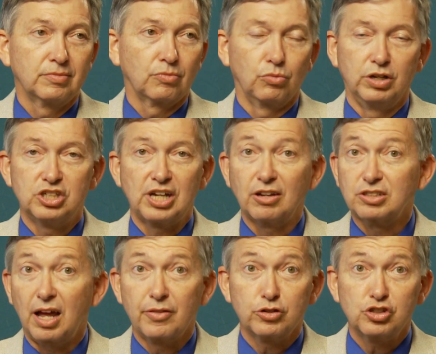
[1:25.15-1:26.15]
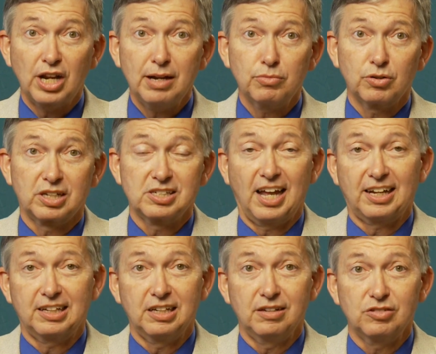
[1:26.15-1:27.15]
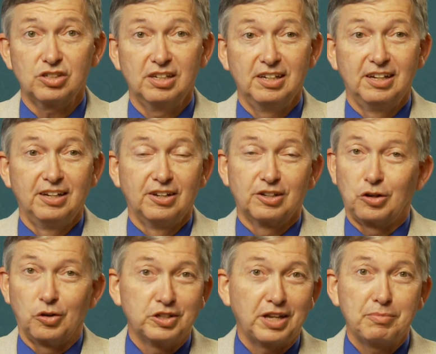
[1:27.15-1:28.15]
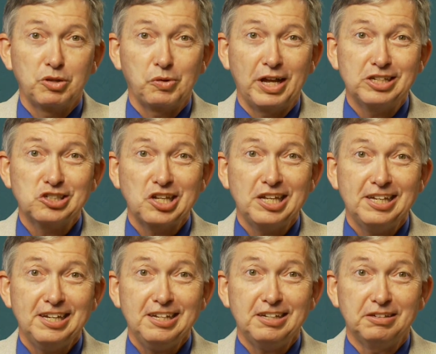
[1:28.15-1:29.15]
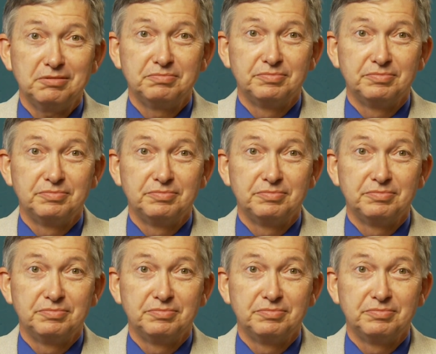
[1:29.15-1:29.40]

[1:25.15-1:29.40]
Reach out to other chamber executives, go to WACE,